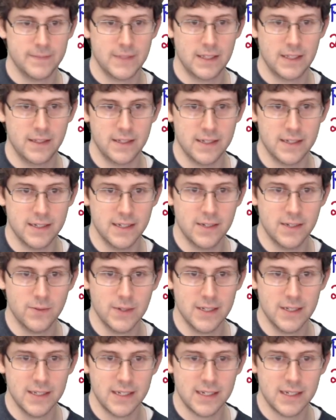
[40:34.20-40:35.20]
This
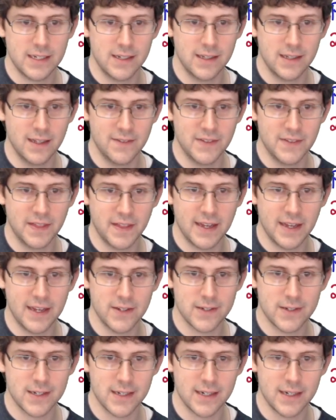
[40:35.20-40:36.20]
equals
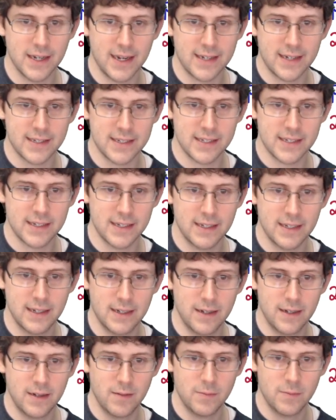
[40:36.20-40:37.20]
11,000x
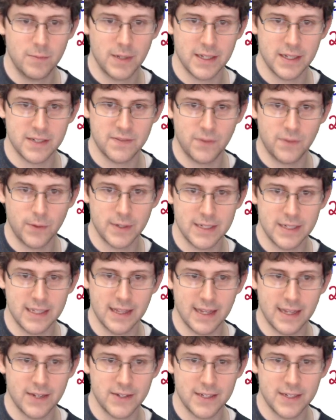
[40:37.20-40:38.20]
plus
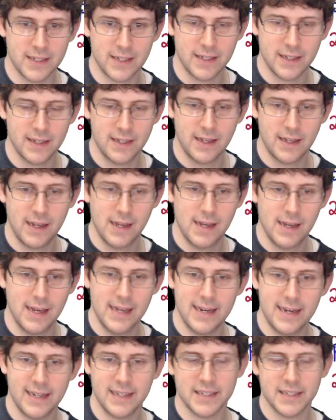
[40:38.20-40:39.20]
14,000.
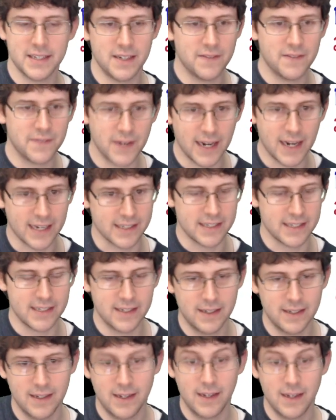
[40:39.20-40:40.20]
And I can solve for x.
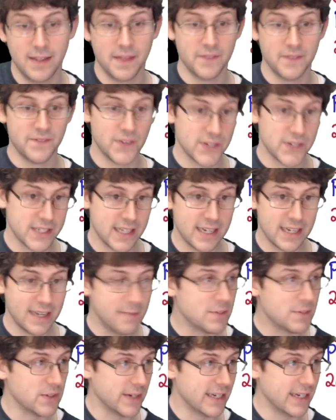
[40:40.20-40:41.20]
The first thing
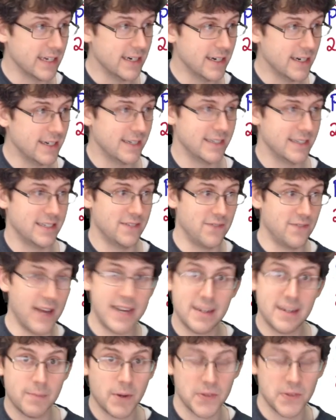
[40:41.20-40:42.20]
I'm doing here is
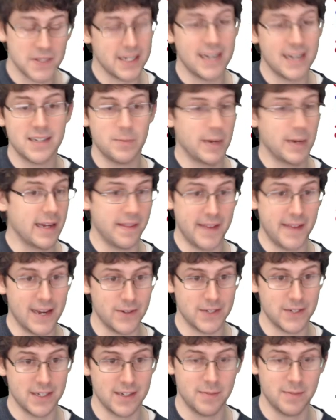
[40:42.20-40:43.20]
dividing both sides by
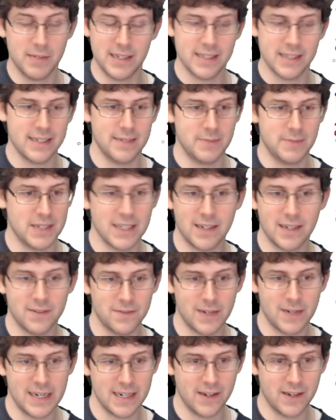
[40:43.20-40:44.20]
1,000 because I'm sick of
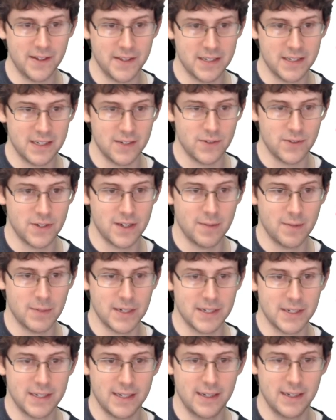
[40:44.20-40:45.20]
writing all these huge
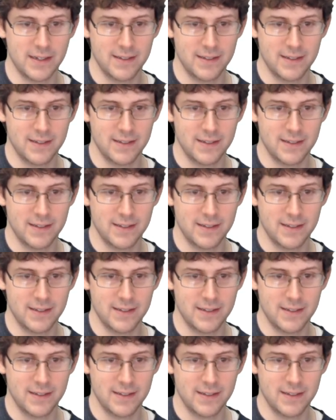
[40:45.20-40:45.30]
numbers.